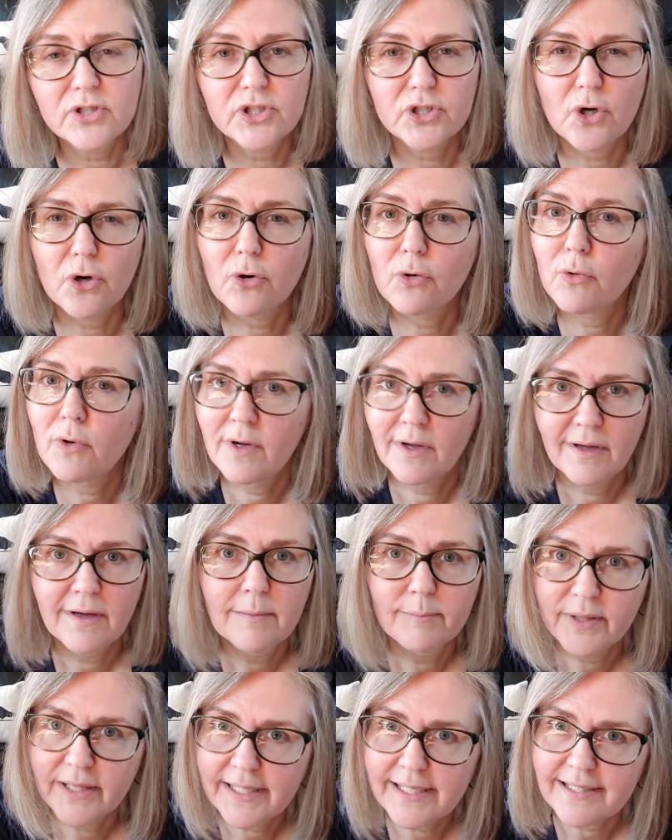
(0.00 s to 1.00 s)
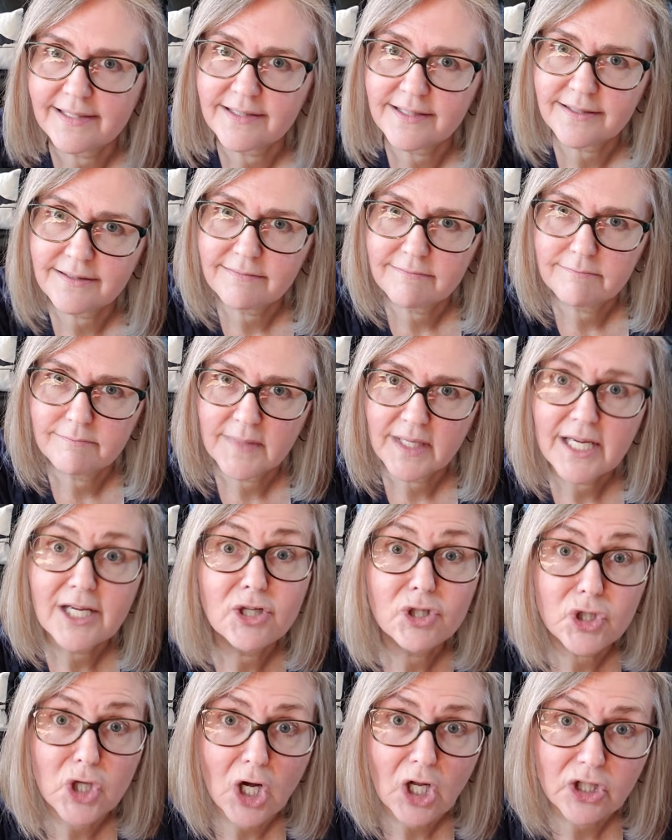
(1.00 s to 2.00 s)
so please
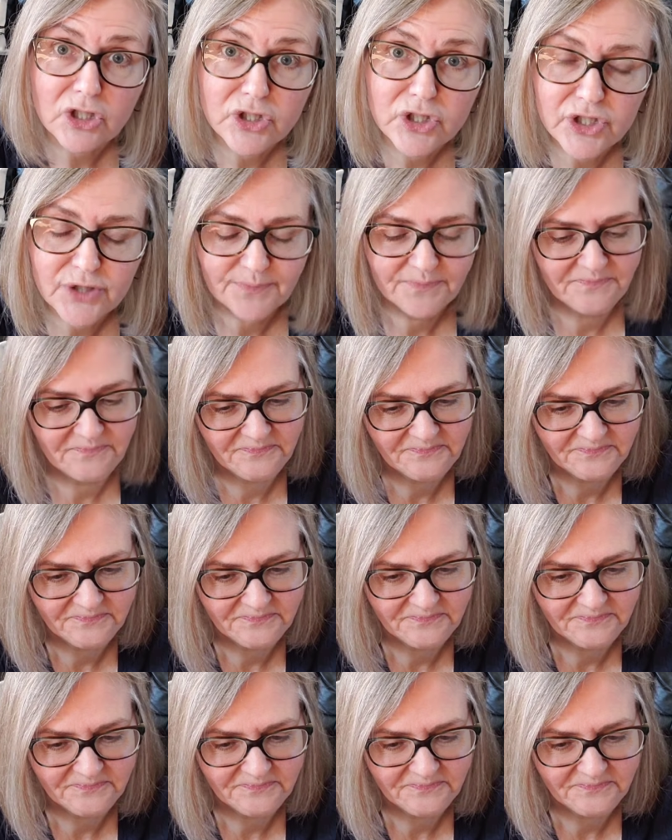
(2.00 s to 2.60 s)
indulge.